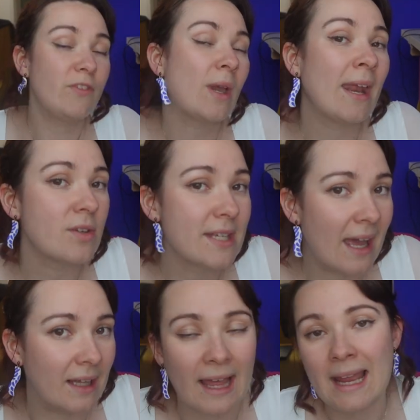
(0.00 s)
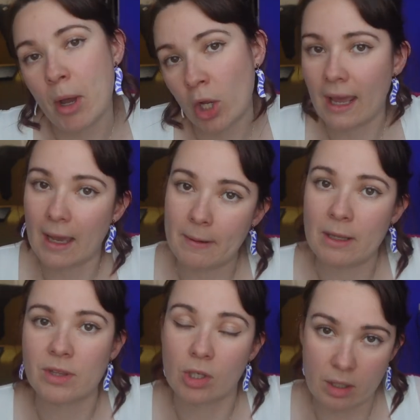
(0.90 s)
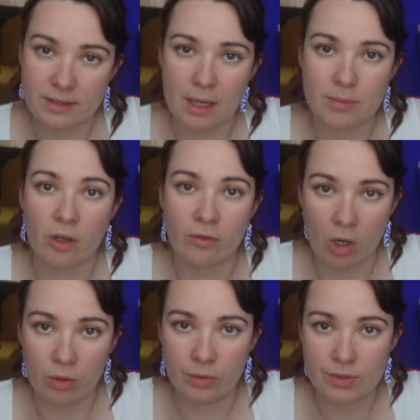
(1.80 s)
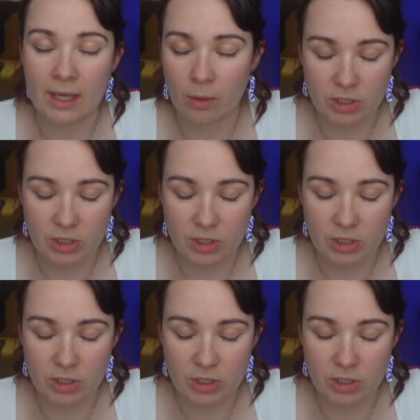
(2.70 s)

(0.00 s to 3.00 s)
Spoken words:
you cannot tell, I am unhappy with the concept of goals and